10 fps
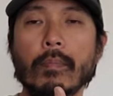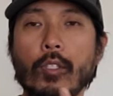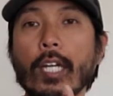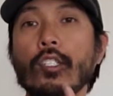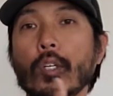
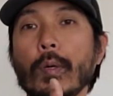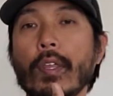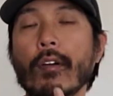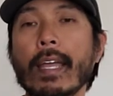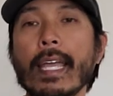gesture with
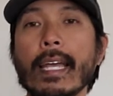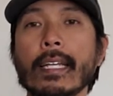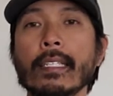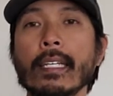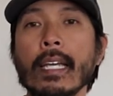our
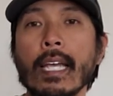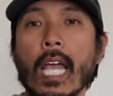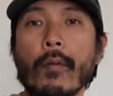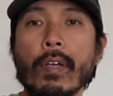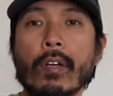hand
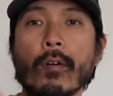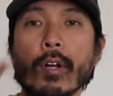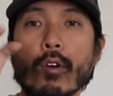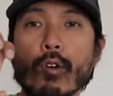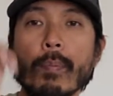and we go to
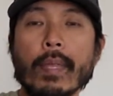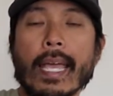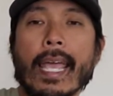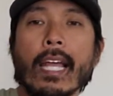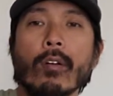grip the
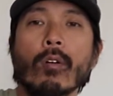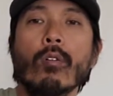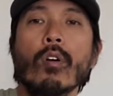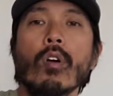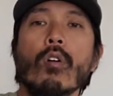
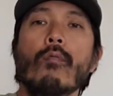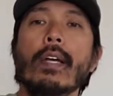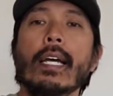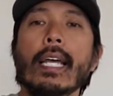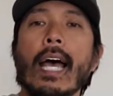handle, we
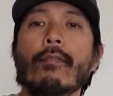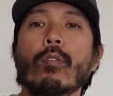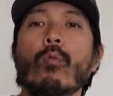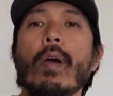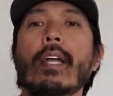kind of have to
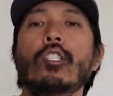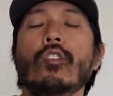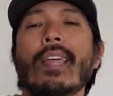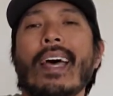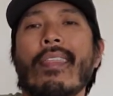wedge
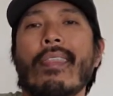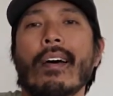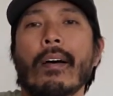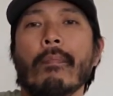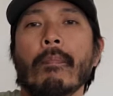that
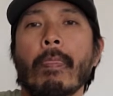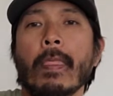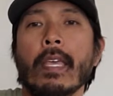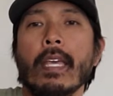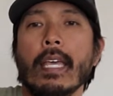thumb
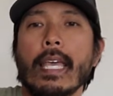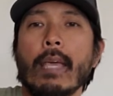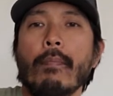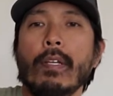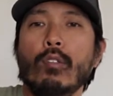
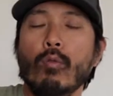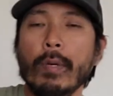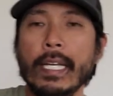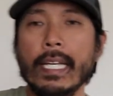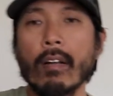in
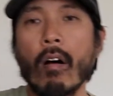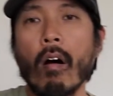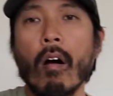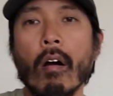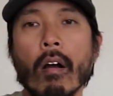between
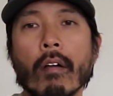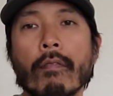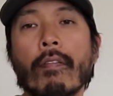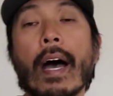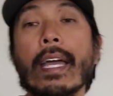our
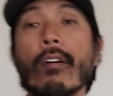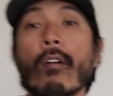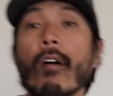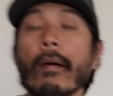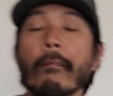
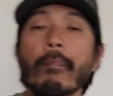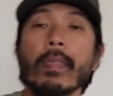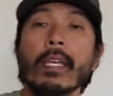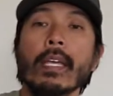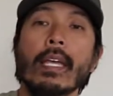firearm
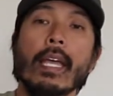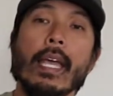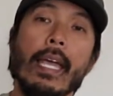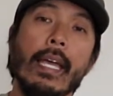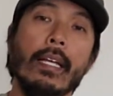
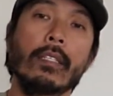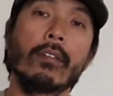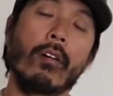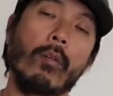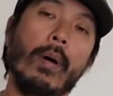and
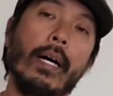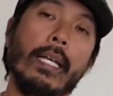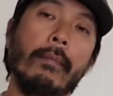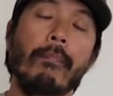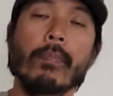our
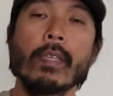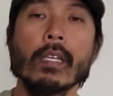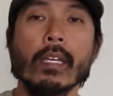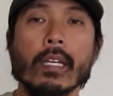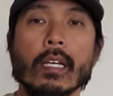body.
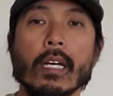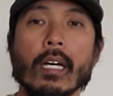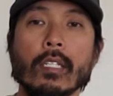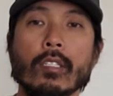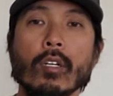
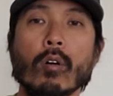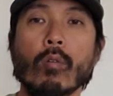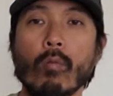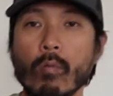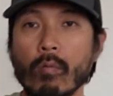So
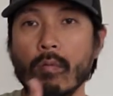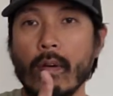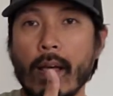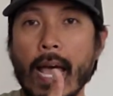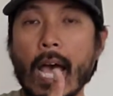
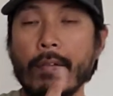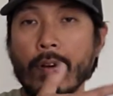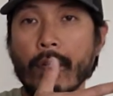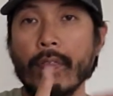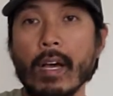having
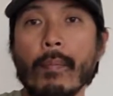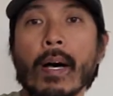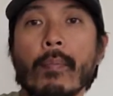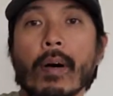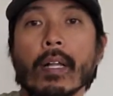our thumb
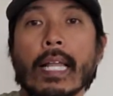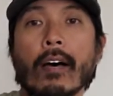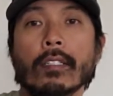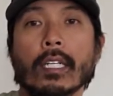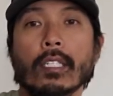up
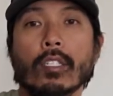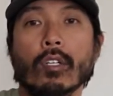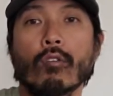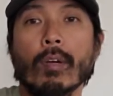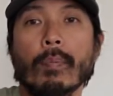allows us to
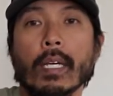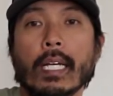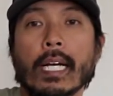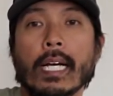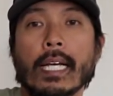grip the
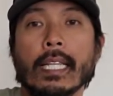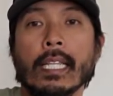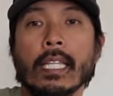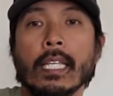gun